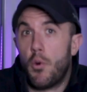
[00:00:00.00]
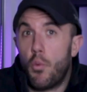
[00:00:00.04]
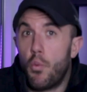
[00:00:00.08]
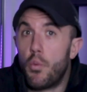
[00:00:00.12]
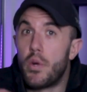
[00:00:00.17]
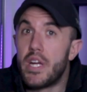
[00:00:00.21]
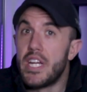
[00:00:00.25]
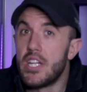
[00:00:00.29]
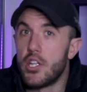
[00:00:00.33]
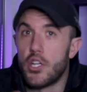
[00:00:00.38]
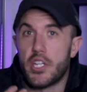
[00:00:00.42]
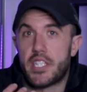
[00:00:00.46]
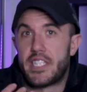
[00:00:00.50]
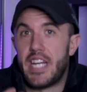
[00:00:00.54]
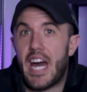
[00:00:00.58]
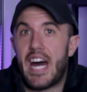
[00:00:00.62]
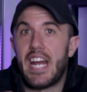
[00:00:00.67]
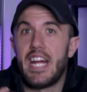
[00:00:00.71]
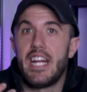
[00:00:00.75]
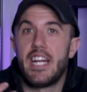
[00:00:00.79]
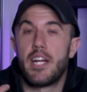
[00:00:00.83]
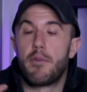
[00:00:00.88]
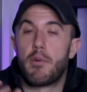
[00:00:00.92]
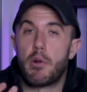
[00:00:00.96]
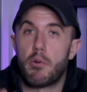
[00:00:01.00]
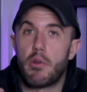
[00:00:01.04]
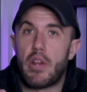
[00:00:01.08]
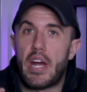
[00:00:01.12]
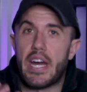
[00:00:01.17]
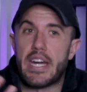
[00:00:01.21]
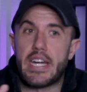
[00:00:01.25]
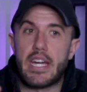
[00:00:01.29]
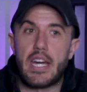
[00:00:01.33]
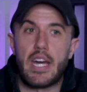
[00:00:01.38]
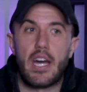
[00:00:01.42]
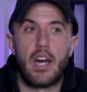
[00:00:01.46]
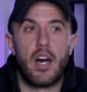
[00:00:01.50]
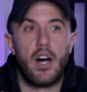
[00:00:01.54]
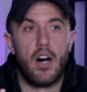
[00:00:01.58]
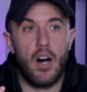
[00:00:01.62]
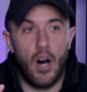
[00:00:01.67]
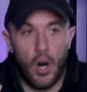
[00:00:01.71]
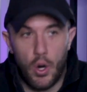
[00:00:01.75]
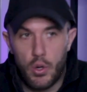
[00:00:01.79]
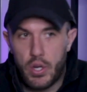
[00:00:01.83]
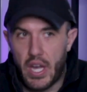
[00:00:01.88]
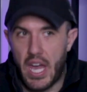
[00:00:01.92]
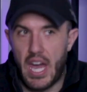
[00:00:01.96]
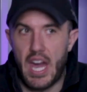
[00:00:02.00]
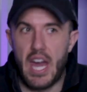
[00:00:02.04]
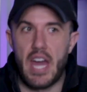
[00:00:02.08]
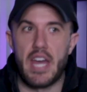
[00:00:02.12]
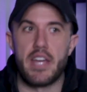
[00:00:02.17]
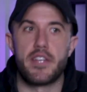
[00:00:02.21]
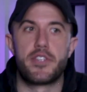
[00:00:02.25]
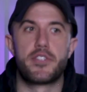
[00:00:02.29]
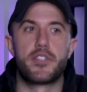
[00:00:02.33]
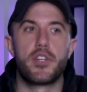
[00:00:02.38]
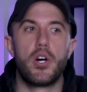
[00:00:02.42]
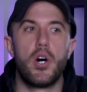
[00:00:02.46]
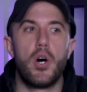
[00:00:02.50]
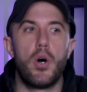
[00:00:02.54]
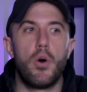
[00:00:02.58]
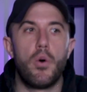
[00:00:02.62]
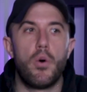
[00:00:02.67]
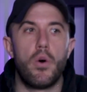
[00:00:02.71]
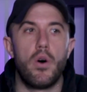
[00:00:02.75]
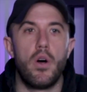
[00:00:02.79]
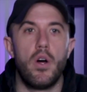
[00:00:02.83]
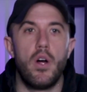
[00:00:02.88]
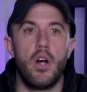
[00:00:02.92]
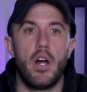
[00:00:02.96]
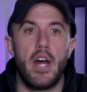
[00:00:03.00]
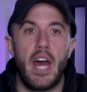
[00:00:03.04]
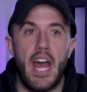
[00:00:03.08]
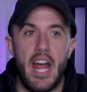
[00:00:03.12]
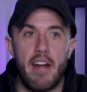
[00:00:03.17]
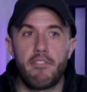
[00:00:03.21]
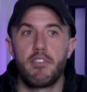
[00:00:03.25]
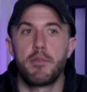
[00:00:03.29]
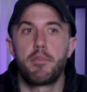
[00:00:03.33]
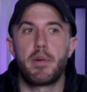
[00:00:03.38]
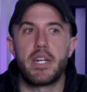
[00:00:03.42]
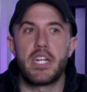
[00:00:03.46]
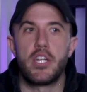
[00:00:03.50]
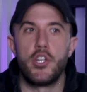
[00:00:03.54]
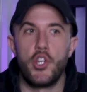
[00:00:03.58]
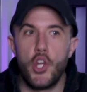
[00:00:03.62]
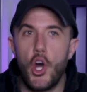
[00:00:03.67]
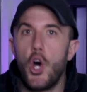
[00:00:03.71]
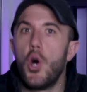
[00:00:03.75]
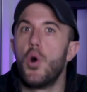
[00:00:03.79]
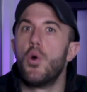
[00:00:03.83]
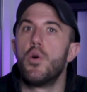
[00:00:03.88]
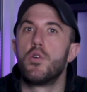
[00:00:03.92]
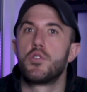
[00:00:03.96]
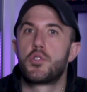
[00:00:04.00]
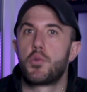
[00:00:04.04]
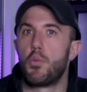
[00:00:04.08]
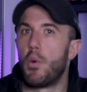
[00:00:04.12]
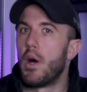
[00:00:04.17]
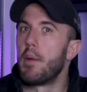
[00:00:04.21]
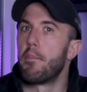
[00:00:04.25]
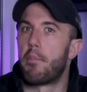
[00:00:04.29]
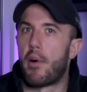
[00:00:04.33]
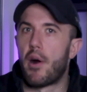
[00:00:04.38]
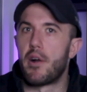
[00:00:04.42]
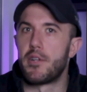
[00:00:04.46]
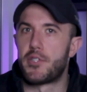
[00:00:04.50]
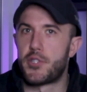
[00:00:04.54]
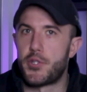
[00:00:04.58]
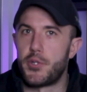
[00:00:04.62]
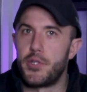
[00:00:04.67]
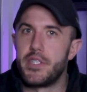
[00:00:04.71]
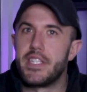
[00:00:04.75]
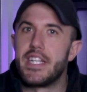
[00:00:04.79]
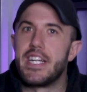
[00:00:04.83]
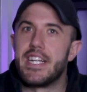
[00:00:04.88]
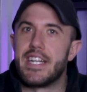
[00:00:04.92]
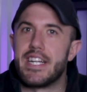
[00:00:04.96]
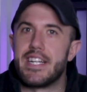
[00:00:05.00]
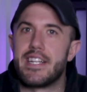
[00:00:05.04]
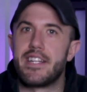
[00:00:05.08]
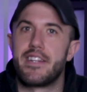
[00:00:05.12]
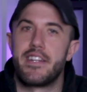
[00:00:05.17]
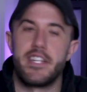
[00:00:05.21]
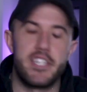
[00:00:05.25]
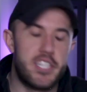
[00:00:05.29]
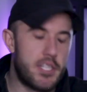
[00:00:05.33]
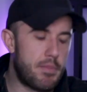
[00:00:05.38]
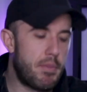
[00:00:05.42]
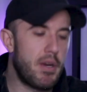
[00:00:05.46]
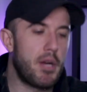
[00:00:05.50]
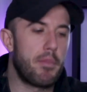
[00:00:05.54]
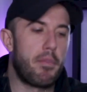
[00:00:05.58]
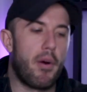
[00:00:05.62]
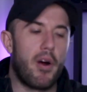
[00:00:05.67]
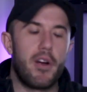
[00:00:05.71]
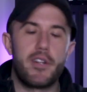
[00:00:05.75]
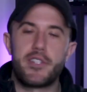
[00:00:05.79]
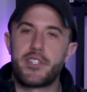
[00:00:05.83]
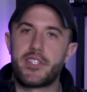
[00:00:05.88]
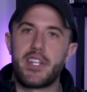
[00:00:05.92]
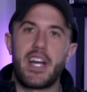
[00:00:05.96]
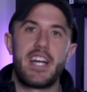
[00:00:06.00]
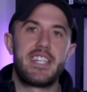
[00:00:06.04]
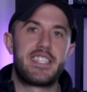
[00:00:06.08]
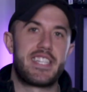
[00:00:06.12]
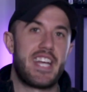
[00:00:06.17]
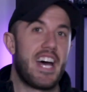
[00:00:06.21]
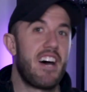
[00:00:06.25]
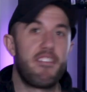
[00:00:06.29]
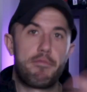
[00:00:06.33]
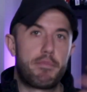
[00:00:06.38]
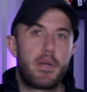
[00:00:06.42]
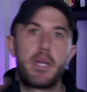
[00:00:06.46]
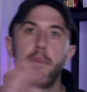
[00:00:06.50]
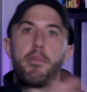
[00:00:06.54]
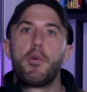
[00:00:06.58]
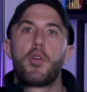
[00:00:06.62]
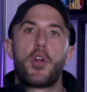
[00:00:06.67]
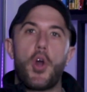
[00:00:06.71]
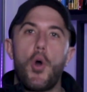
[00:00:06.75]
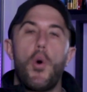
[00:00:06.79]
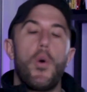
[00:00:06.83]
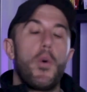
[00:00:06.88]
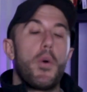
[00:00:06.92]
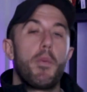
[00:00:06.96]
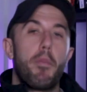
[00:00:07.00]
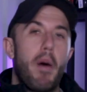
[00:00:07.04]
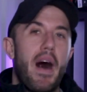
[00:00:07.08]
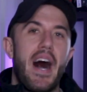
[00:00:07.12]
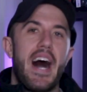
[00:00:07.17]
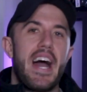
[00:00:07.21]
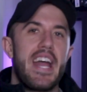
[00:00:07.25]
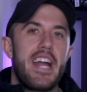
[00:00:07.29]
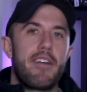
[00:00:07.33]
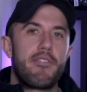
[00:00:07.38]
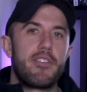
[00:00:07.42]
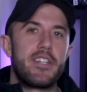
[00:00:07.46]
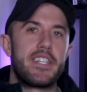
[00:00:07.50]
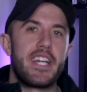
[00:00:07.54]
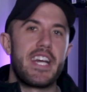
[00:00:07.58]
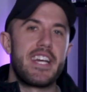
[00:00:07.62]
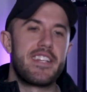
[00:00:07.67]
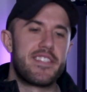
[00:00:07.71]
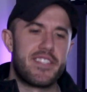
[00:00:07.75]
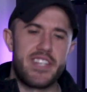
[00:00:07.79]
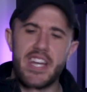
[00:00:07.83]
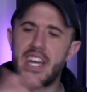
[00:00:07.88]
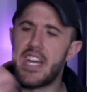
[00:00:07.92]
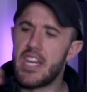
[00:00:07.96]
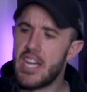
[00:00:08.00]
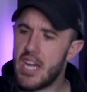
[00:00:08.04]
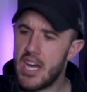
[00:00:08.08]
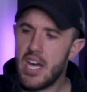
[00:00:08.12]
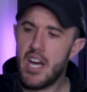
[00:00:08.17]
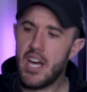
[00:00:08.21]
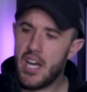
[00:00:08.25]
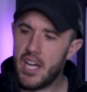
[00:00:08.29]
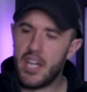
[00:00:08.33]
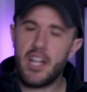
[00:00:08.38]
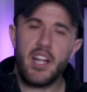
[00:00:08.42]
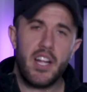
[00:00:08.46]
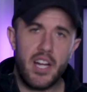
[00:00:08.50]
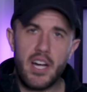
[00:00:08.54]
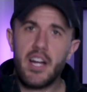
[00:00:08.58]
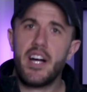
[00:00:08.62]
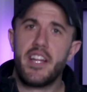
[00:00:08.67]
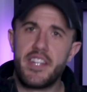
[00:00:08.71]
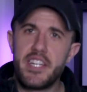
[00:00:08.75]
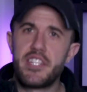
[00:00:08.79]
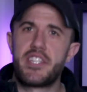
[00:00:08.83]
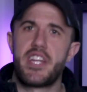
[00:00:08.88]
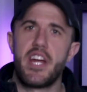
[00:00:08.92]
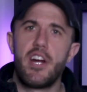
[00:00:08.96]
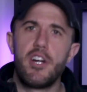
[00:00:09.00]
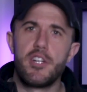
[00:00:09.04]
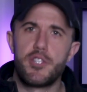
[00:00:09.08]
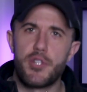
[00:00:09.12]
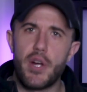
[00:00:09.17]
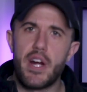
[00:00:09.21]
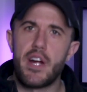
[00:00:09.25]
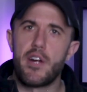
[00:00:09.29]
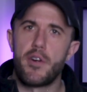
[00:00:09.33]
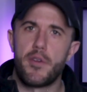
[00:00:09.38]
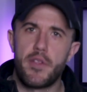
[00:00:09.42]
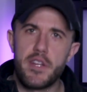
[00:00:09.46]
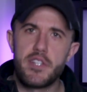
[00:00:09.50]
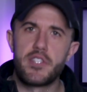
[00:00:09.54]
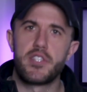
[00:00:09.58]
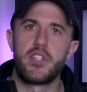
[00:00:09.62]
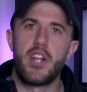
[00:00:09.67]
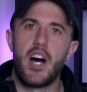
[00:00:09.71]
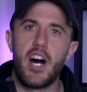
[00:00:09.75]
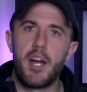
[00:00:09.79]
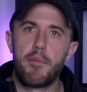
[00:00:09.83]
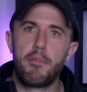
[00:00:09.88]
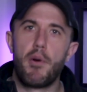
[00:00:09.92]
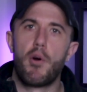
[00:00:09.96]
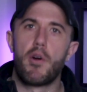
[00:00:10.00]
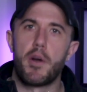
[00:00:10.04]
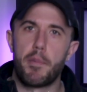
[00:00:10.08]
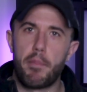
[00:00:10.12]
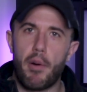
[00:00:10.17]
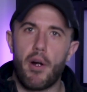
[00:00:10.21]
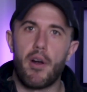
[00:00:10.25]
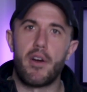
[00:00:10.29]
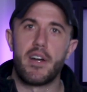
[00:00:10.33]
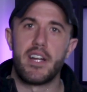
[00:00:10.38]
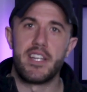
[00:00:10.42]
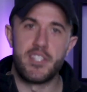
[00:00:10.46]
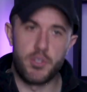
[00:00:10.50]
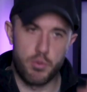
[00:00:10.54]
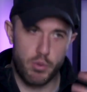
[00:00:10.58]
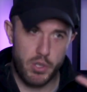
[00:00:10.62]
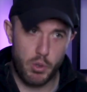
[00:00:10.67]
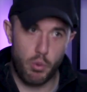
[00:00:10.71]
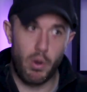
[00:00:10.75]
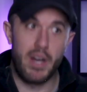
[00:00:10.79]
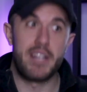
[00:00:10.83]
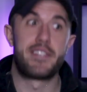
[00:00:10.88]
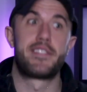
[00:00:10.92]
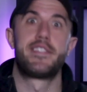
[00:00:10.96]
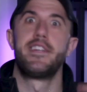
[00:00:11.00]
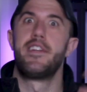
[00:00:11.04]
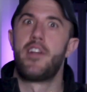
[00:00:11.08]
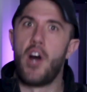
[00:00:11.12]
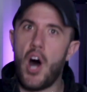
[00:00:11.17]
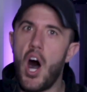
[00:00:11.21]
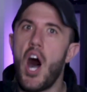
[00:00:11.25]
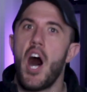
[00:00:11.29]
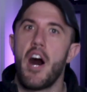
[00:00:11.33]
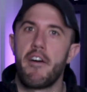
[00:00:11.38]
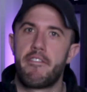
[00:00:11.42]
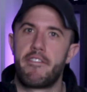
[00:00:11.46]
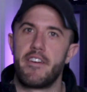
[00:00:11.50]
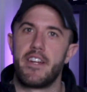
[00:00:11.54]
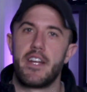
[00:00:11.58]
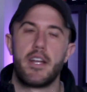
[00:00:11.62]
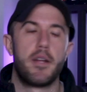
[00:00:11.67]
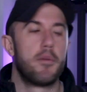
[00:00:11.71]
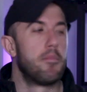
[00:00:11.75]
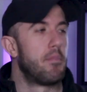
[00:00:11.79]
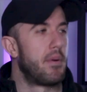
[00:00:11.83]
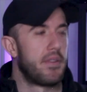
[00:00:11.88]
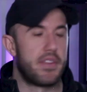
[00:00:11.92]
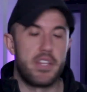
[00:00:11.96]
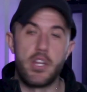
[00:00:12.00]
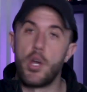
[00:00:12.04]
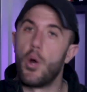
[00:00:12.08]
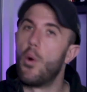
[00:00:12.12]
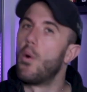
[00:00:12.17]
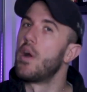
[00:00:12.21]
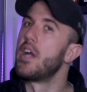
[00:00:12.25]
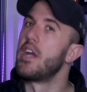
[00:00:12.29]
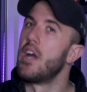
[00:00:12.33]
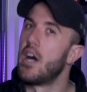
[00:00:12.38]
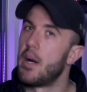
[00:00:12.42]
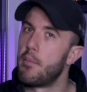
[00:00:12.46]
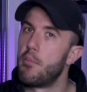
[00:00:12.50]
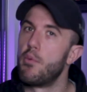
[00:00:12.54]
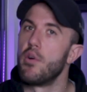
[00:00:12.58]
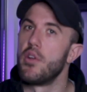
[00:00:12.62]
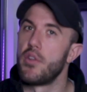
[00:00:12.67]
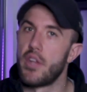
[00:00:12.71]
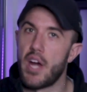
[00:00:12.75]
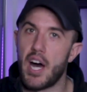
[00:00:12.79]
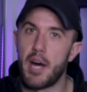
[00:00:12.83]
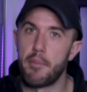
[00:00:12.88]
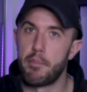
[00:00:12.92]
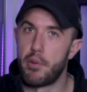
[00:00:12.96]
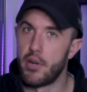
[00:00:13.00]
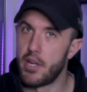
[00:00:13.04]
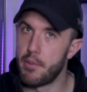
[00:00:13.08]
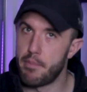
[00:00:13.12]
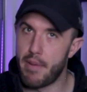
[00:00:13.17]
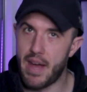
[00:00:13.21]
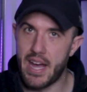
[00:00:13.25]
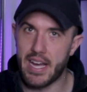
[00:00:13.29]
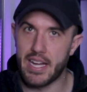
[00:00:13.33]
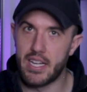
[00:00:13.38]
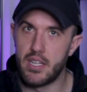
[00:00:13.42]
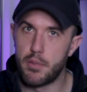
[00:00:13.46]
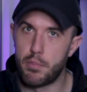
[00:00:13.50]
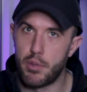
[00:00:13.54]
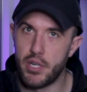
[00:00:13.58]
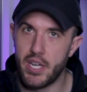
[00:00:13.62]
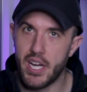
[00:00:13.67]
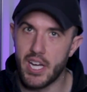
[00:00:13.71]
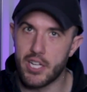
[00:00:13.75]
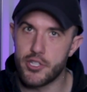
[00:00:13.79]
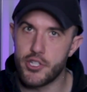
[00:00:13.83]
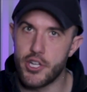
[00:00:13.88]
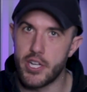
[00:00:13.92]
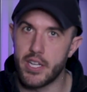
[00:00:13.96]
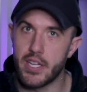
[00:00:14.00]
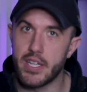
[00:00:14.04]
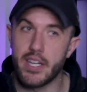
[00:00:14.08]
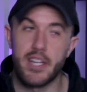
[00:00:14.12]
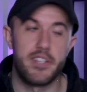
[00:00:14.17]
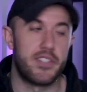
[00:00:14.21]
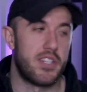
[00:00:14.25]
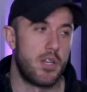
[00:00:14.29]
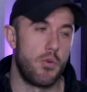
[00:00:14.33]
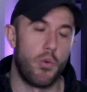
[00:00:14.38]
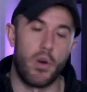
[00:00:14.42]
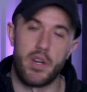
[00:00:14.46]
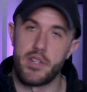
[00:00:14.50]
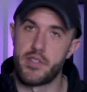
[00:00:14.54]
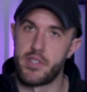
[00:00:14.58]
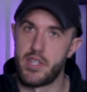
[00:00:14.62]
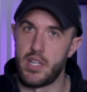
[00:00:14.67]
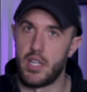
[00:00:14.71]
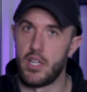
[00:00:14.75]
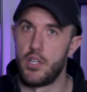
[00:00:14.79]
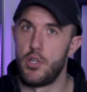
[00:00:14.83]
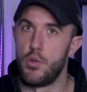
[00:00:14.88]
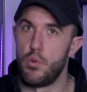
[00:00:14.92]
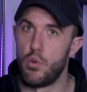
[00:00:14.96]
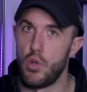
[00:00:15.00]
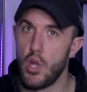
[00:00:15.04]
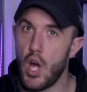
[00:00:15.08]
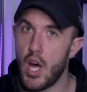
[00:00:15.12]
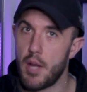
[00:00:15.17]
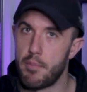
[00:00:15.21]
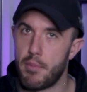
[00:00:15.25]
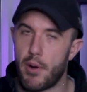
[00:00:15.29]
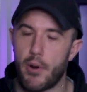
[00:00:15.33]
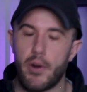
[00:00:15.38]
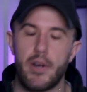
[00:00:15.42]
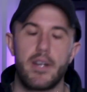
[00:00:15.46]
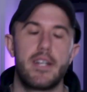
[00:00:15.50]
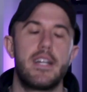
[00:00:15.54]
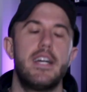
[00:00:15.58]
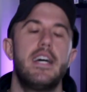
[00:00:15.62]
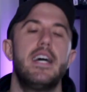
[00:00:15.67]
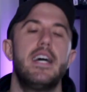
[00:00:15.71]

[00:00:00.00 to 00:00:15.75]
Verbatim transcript: We looked at it and we were like, okay, so everybody knows what parts are needed. These spare parts sites have people go by every day and say, this hairdryer, this lawnmower part is requested often, but the O E M will not put it back into production because they want to sell a new lawnmower.